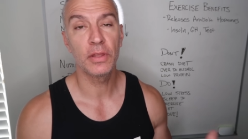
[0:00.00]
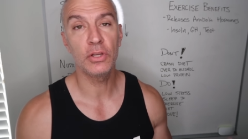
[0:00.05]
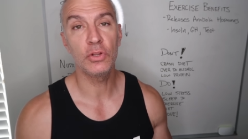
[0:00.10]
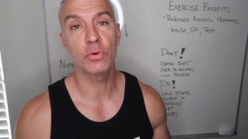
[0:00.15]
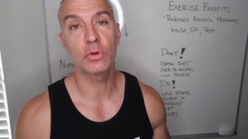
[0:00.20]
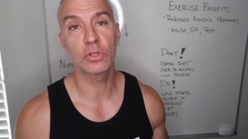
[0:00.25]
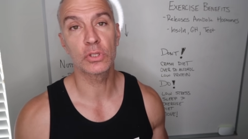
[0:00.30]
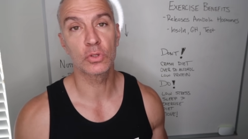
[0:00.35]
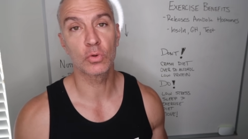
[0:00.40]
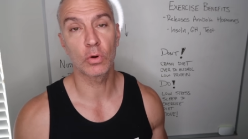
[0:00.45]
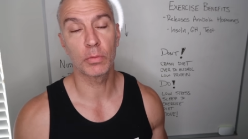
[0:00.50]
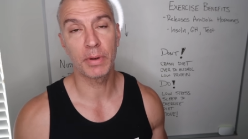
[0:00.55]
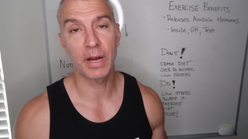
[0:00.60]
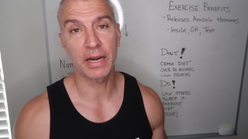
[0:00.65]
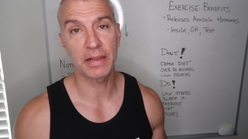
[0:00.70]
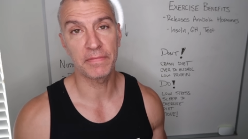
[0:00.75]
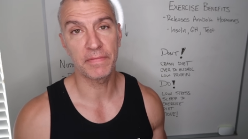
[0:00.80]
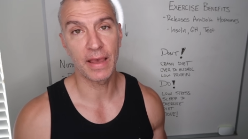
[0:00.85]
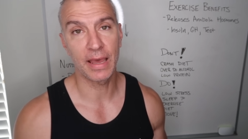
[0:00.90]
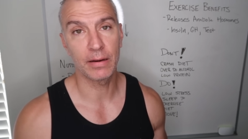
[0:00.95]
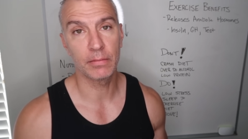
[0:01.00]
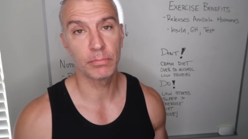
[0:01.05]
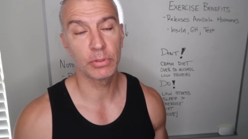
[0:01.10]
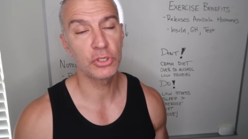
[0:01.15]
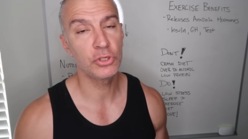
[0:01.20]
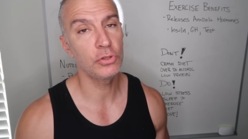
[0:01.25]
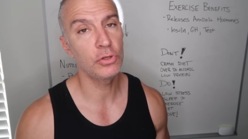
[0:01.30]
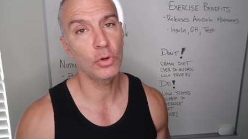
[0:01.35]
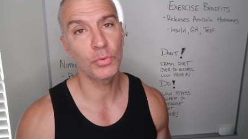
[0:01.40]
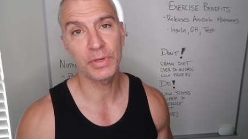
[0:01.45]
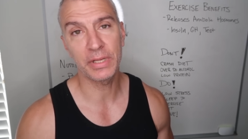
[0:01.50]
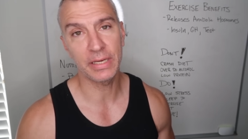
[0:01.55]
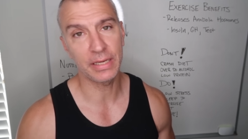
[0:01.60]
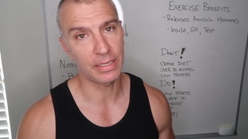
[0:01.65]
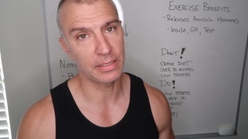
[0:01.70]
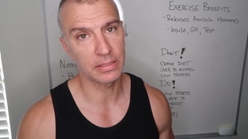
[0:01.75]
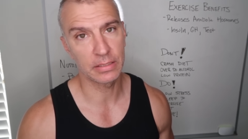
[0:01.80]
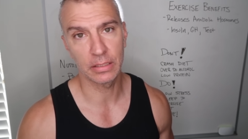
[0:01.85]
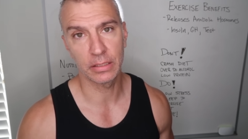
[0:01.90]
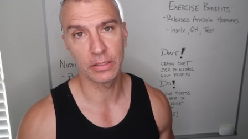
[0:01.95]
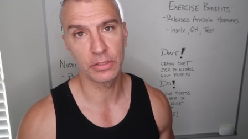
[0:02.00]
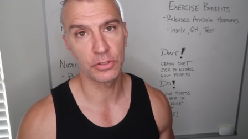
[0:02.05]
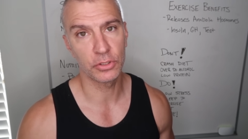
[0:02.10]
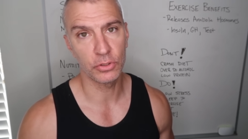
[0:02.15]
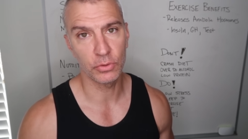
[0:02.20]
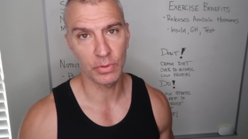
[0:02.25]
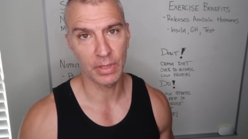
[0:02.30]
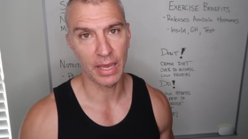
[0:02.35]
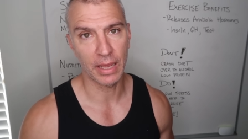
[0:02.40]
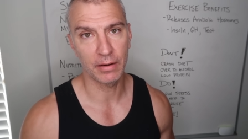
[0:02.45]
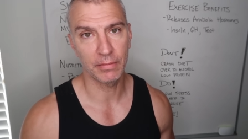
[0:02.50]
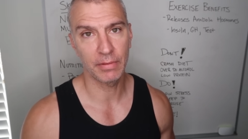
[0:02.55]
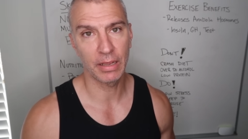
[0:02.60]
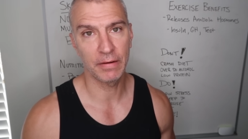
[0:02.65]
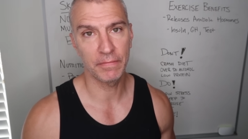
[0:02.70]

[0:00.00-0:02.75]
then you can store body fat, but you don't need insulin to do that.